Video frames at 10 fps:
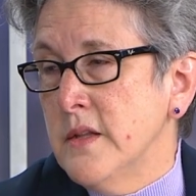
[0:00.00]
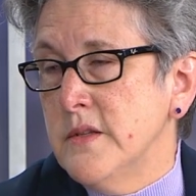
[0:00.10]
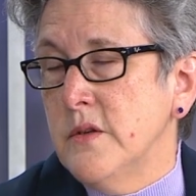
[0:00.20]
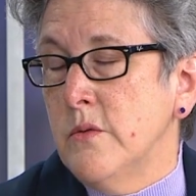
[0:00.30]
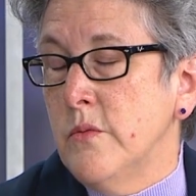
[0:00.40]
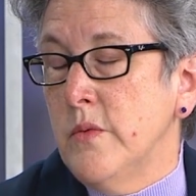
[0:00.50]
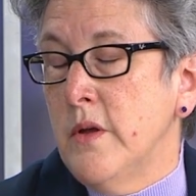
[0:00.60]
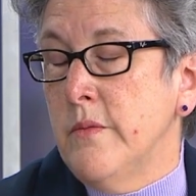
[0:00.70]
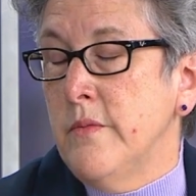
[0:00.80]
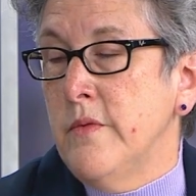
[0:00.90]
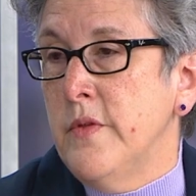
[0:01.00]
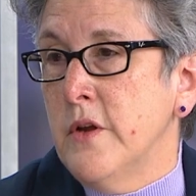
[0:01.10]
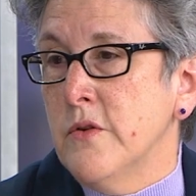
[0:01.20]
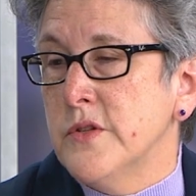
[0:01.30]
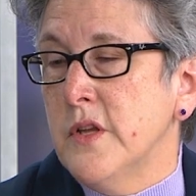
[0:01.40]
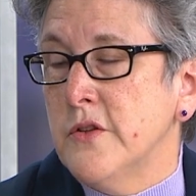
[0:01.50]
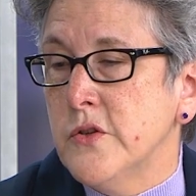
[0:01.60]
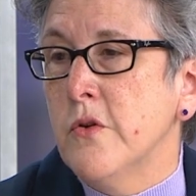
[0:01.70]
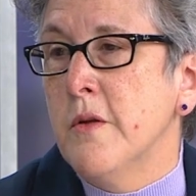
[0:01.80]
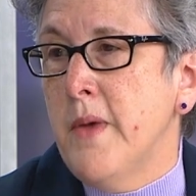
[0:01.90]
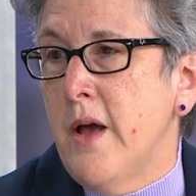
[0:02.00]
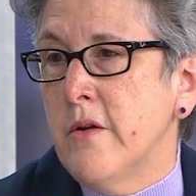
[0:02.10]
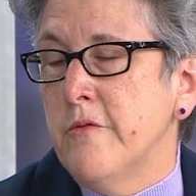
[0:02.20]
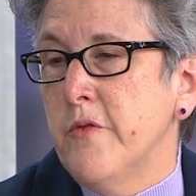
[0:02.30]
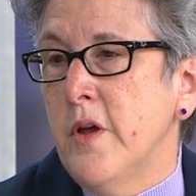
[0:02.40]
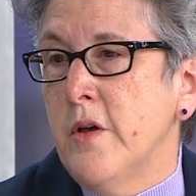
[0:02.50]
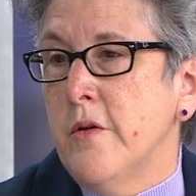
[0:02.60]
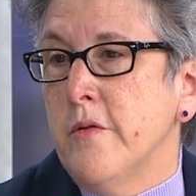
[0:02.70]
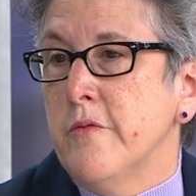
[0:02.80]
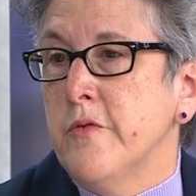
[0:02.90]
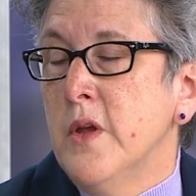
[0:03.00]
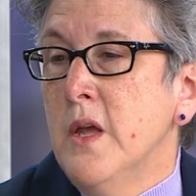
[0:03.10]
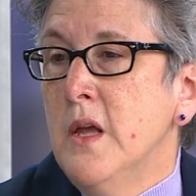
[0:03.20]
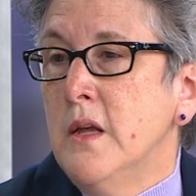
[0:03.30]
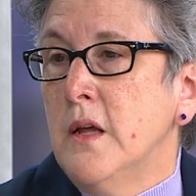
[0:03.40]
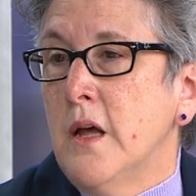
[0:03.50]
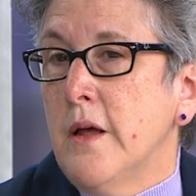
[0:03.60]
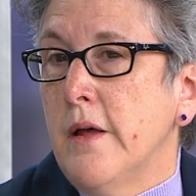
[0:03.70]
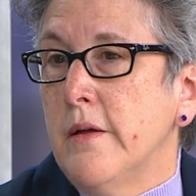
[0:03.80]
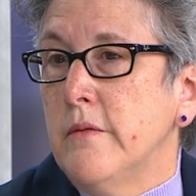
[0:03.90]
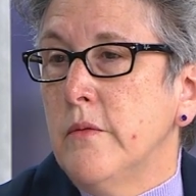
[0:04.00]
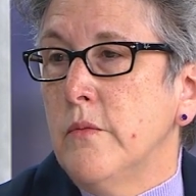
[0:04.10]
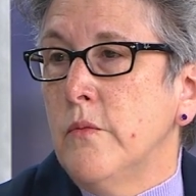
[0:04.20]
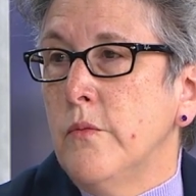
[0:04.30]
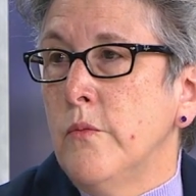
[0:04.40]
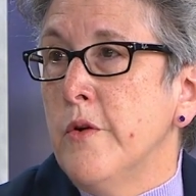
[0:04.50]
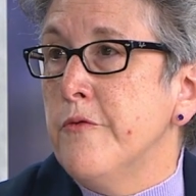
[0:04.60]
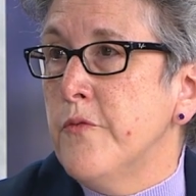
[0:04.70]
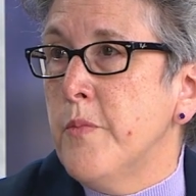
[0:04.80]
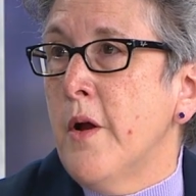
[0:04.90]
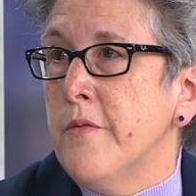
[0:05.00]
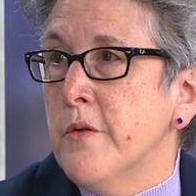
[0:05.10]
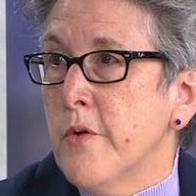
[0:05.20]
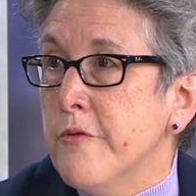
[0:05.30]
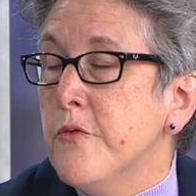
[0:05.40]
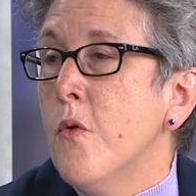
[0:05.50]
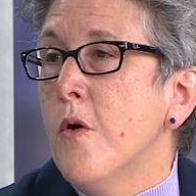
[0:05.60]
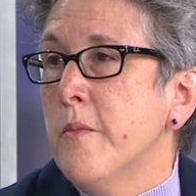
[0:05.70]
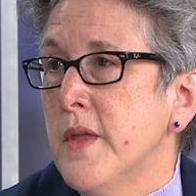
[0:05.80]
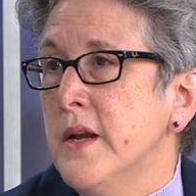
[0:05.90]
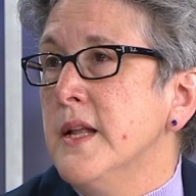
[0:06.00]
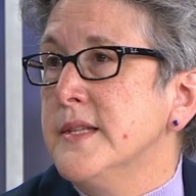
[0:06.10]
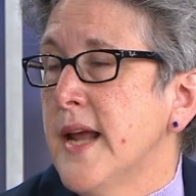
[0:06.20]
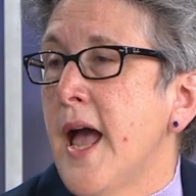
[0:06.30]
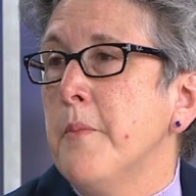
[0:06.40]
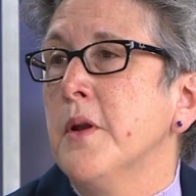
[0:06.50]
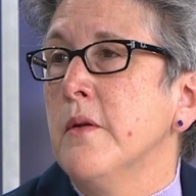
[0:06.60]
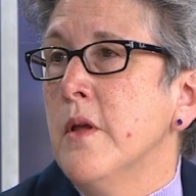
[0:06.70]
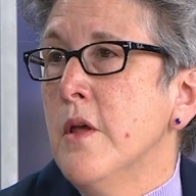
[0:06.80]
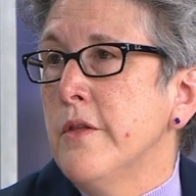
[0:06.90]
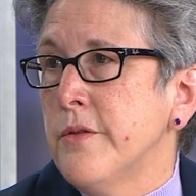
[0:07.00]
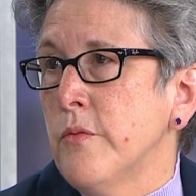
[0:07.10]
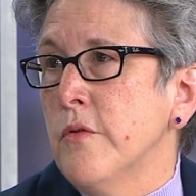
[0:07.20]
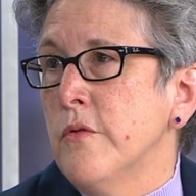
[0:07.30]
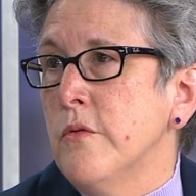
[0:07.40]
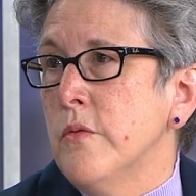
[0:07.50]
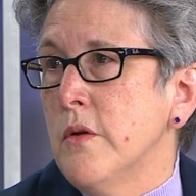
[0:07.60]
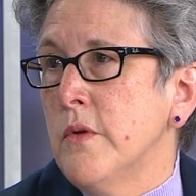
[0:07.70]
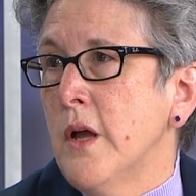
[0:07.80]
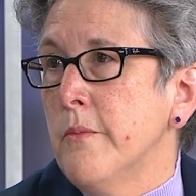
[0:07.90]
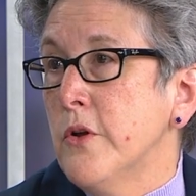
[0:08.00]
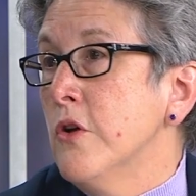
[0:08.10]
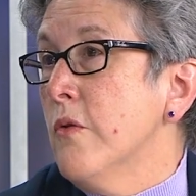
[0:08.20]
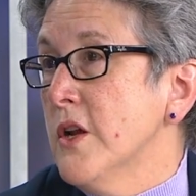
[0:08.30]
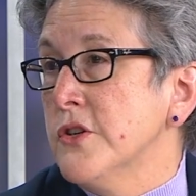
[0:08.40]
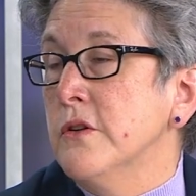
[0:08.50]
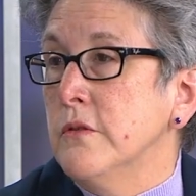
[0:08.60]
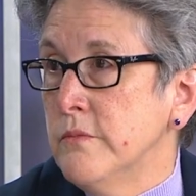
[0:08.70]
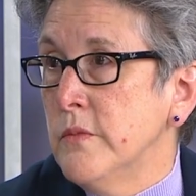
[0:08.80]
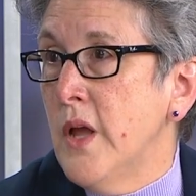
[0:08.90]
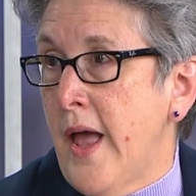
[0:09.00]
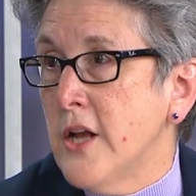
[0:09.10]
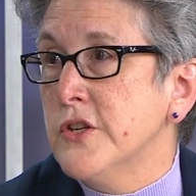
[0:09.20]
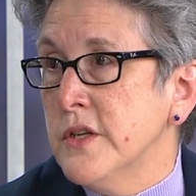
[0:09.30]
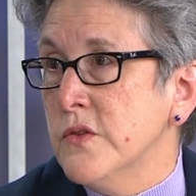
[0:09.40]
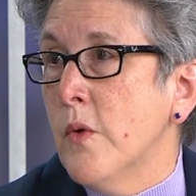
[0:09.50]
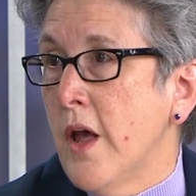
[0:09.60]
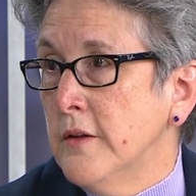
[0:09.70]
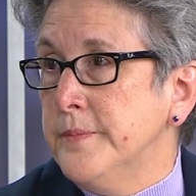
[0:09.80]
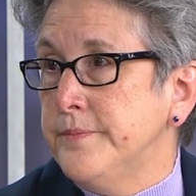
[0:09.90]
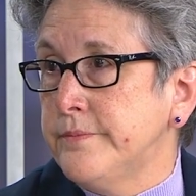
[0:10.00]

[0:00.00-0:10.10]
And so uh, there's a certain amount of, of, uh, of the reform that needs to happen through um, congressional action as well.